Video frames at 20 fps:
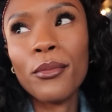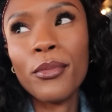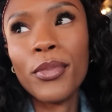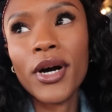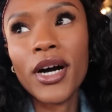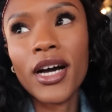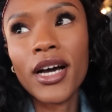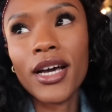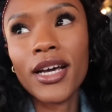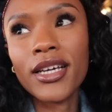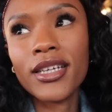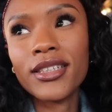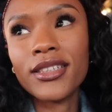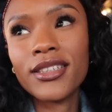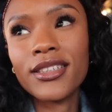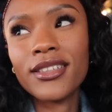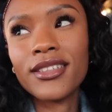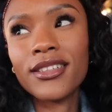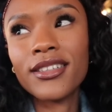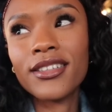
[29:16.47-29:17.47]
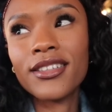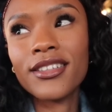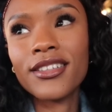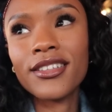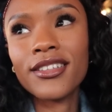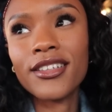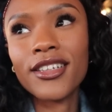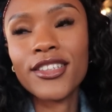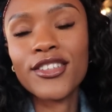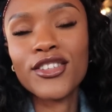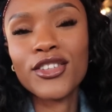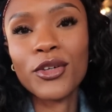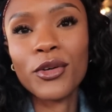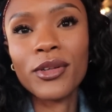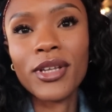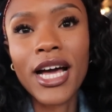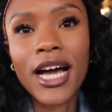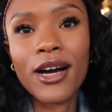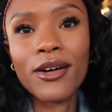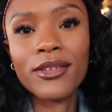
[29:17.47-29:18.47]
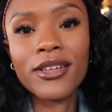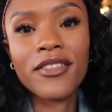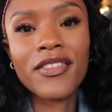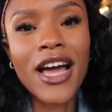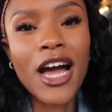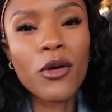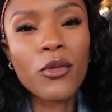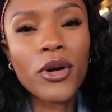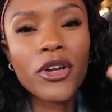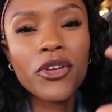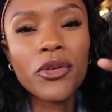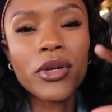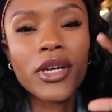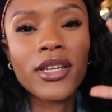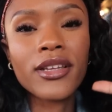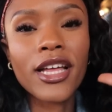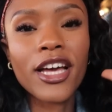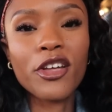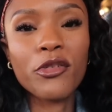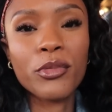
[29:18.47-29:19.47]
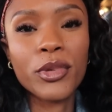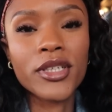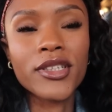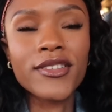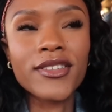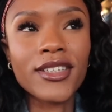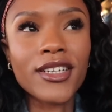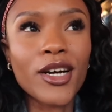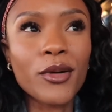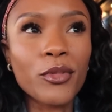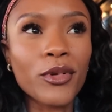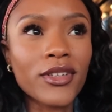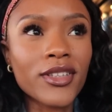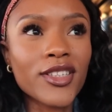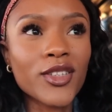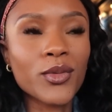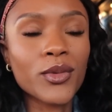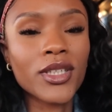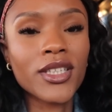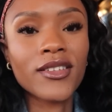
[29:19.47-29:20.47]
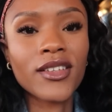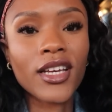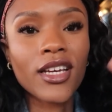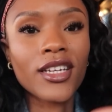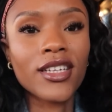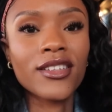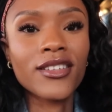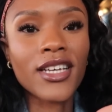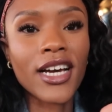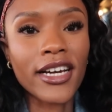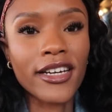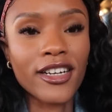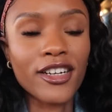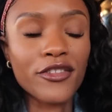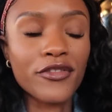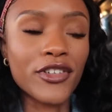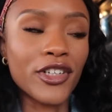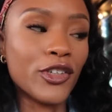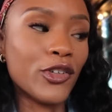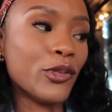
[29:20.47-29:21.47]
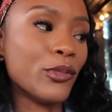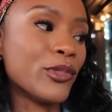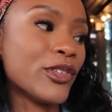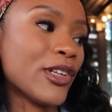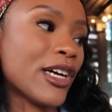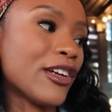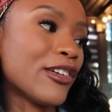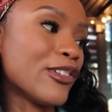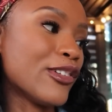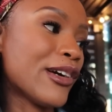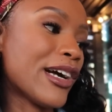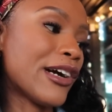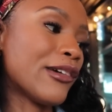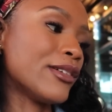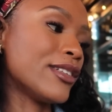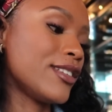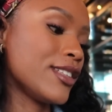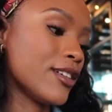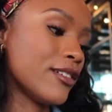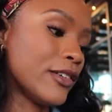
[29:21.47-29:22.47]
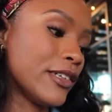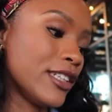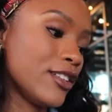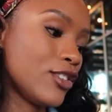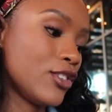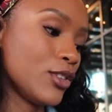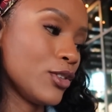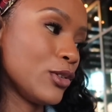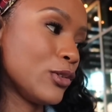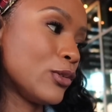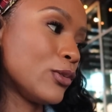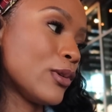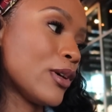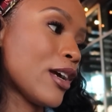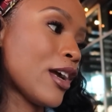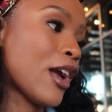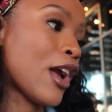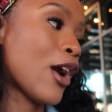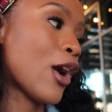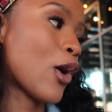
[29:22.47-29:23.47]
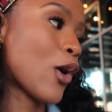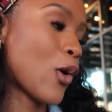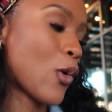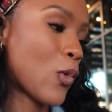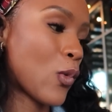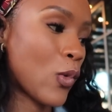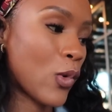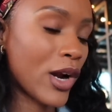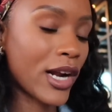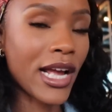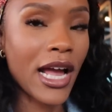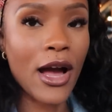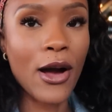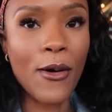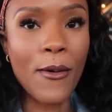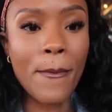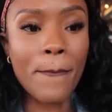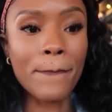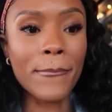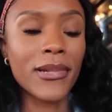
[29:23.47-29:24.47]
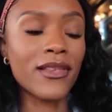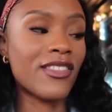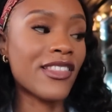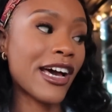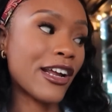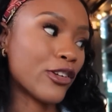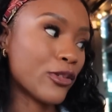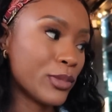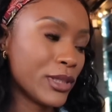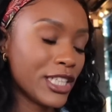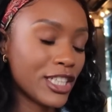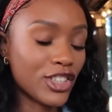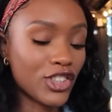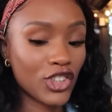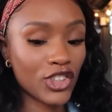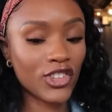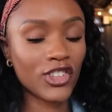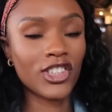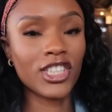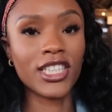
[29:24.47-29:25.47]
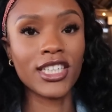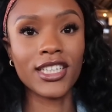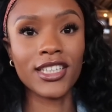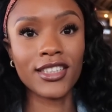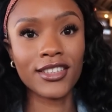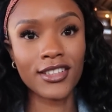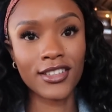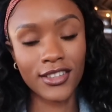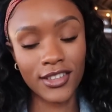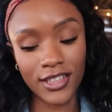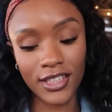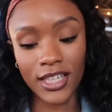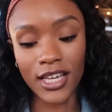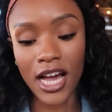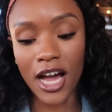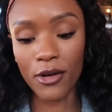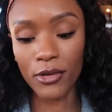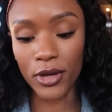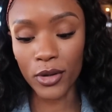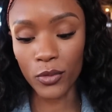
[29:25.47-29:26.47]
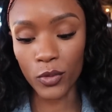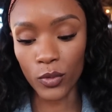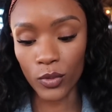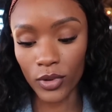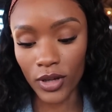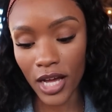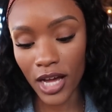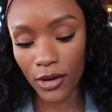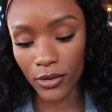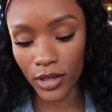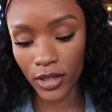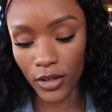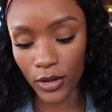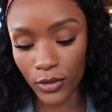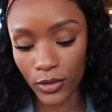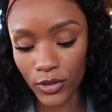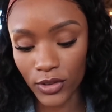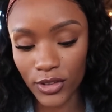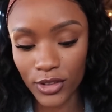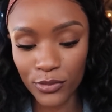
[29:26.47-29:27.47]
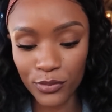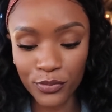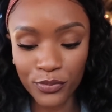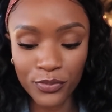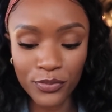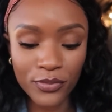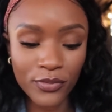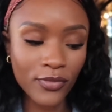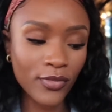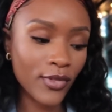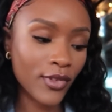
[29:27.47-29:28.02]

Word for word: But it's so bad. That one you can like build it up where this one is like an entire foam. So I don't know how it's going to work out. But that'll be interesting to see how it how it goes. Yeah